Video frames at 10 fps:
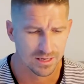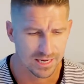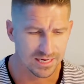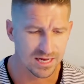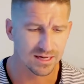
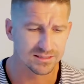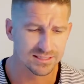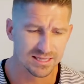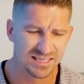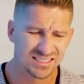And God
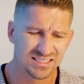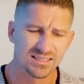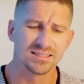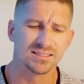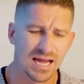said, this is
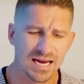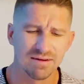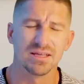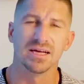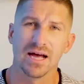the sign
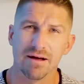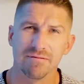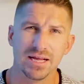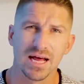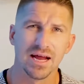of the
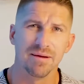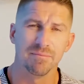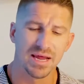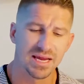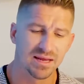covenant I am
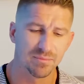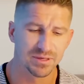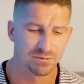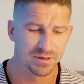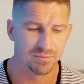making
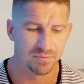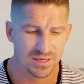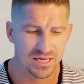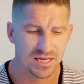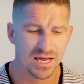between
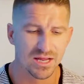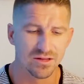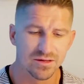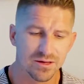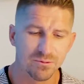me
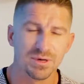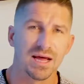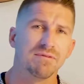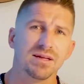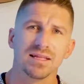and you and
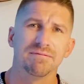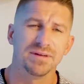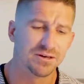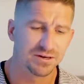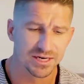every
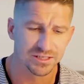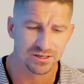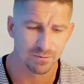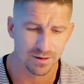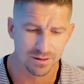living
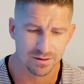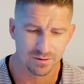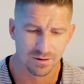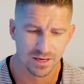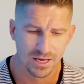creature with
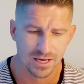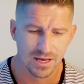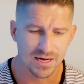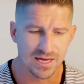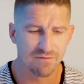you.
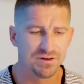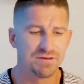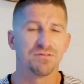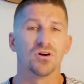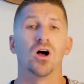A
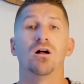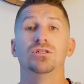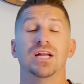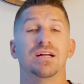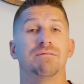covenant for all
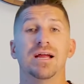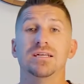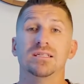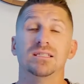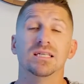
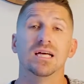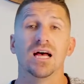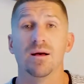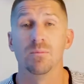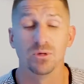generations to
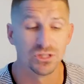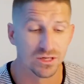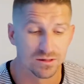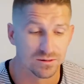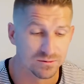come, which
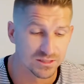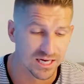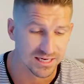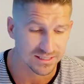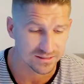includes
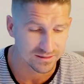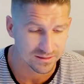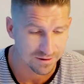us.